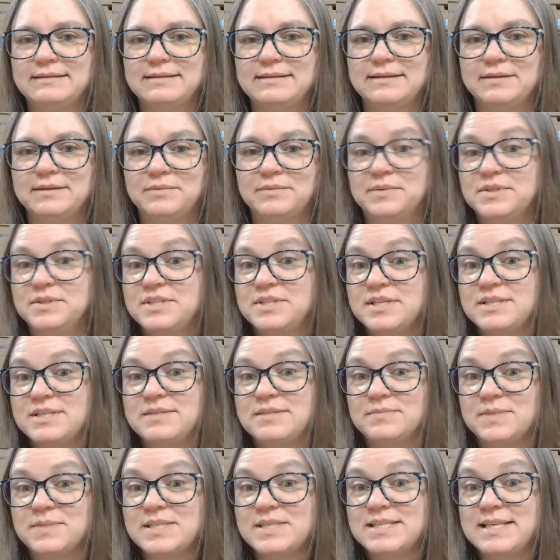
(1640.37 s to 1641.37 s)
And
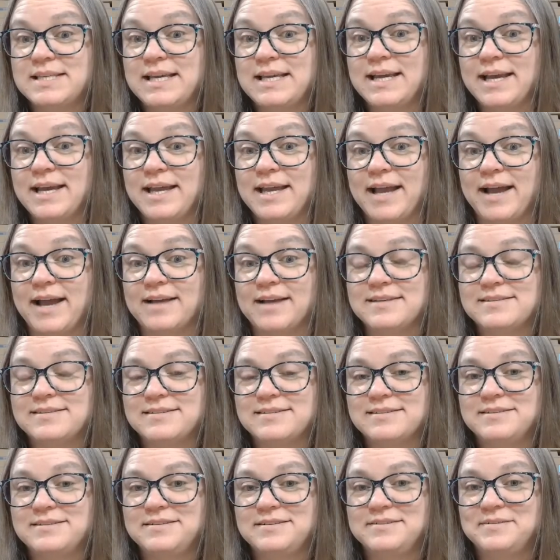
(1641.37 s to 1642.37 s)
we'll see, I
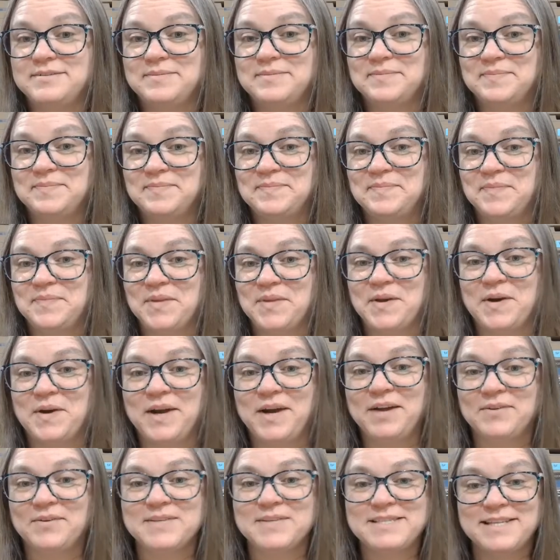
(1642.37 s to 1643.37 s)
guess. All
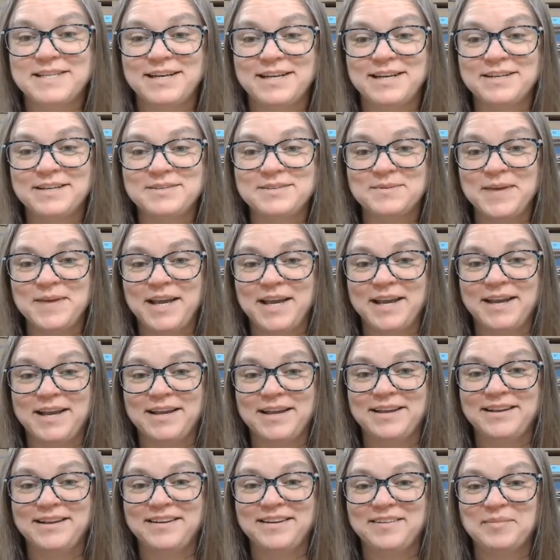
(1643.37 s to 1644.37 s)
right, we'll see you next week.
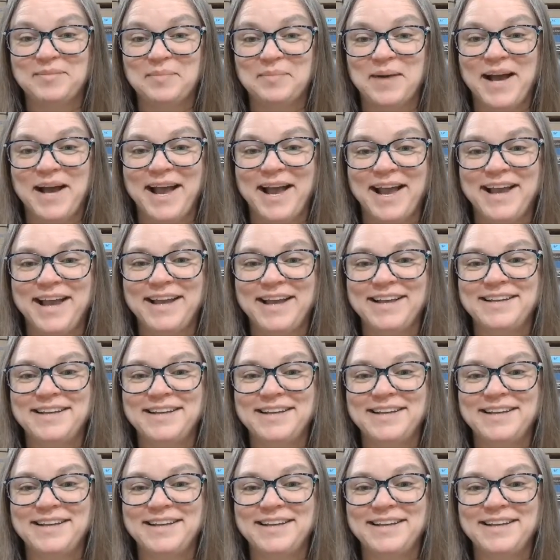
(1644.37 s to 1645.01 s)
Bye.